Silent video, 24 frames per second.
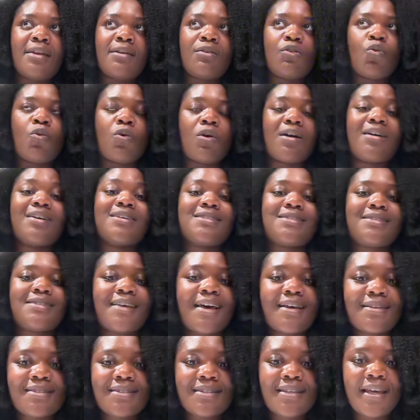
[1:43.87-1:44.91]
or
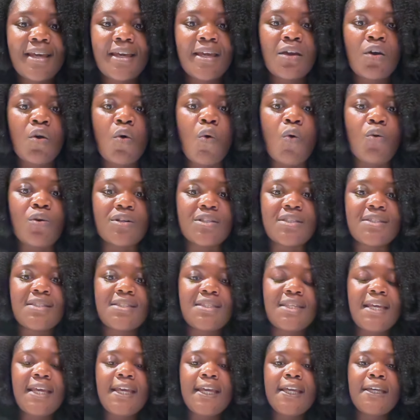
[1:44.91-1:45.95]
assessing or
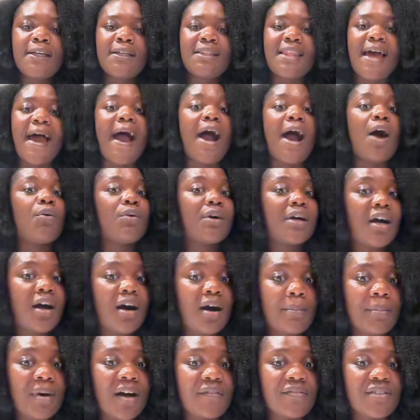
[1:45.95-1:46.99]
seeing the
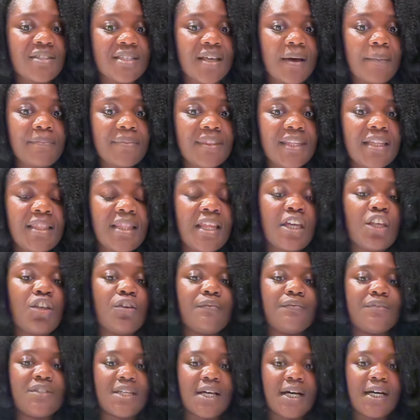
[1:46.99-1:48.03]
outcome of something that
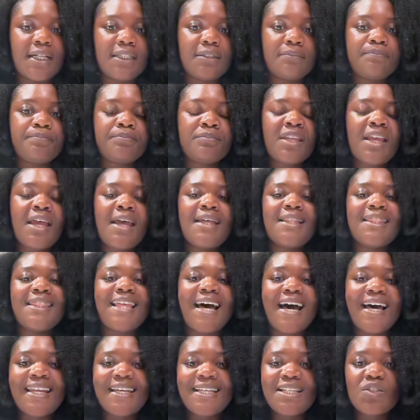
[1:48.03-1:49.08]
you've done,
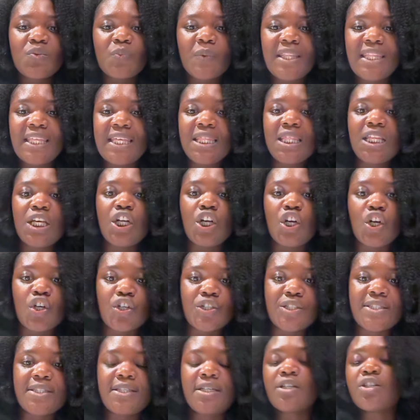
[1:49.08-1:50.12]
that is within the
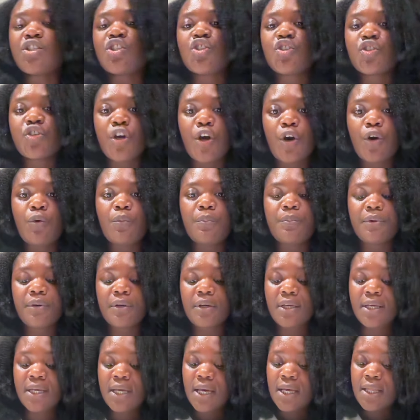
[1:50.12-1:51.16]
nursing scope.
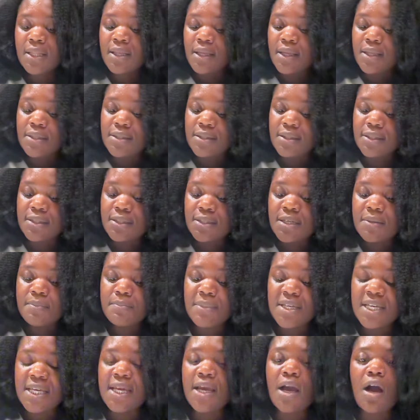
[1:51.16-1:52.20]
To
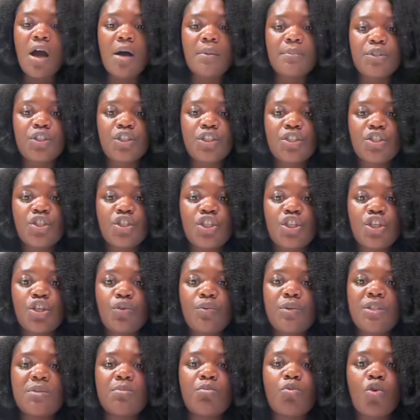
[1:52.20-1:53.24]
me, option 2
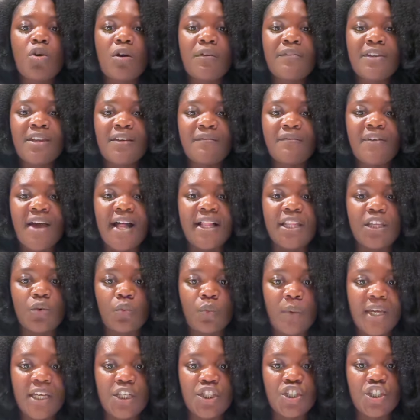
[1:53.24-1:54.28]
is more of an
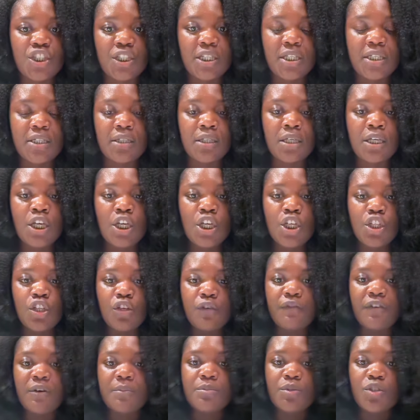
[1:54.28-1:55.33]
evaluation.
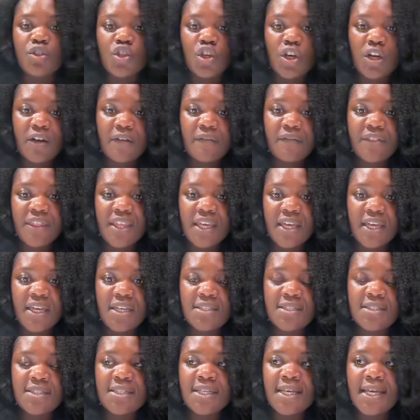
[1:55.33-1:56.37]
You've observed
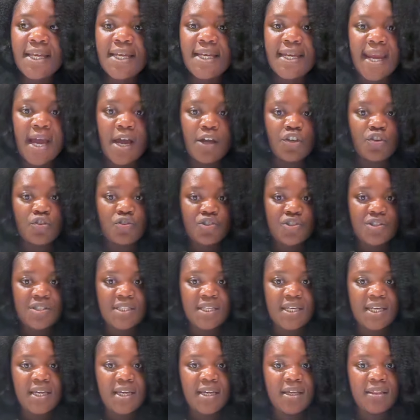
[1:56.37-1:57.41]
this, now you're
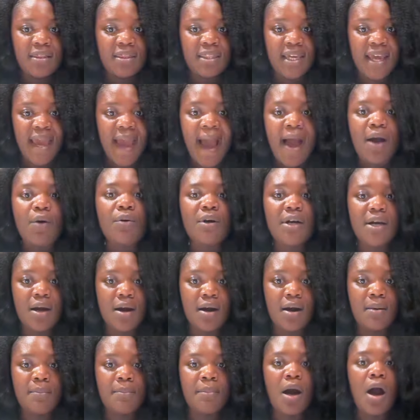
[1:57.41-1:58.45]
seeing the
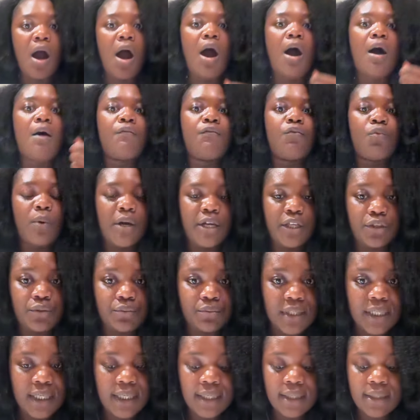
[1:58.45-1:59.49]
outcome of what you
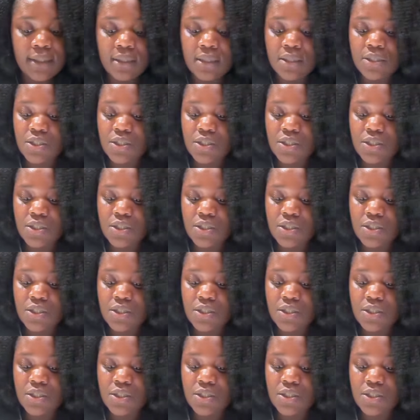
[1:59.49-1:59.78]
did.